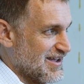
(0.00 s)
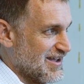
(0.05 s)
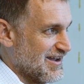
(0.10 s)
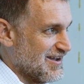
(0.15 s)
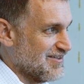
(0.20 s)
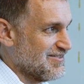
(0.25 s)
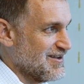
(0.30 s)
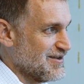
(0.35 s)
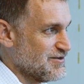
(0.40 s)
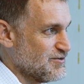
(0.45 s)

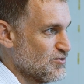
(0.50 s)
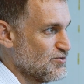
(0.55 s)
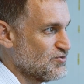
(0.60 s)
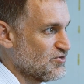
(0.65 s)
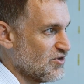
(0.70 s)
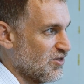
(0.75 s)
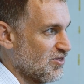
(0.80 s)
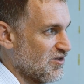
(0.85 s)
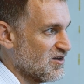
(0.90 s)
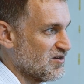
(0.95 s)
and they
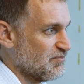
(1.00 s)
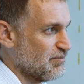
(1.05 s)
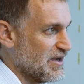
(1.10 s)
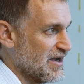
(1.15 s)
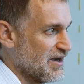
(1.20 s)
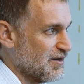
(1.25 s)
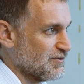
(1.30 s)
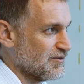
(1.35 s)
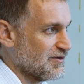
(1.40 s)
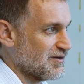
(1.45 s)
use a lot of
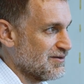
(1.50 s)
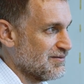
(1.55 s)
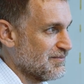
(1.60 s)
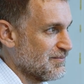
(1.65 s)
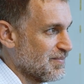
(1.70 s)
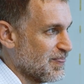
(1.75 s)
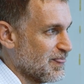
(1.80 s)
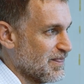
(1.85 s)
power.